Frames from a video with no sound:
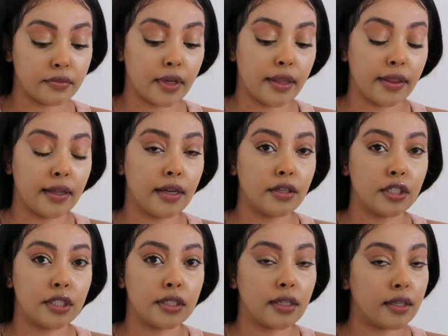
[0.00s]
And then I'll
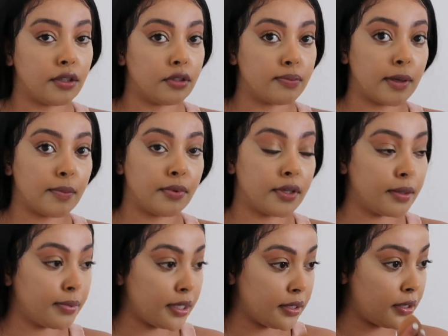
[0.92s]
just use my
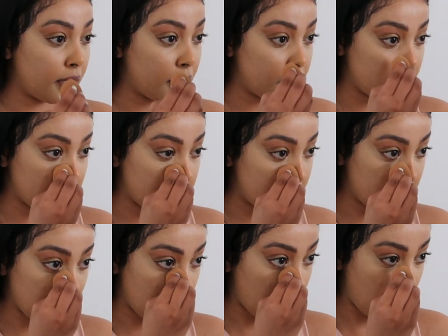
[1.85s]
beauty blender and
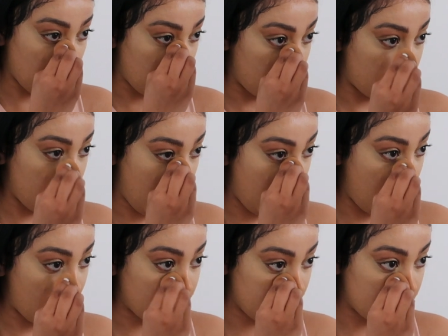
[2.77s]
just
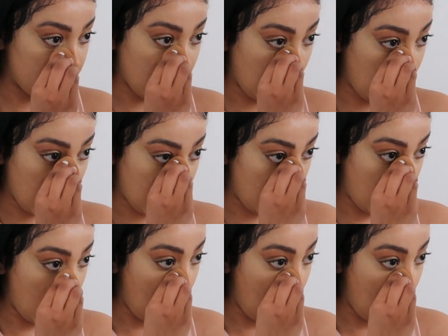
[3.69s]
pat everything in.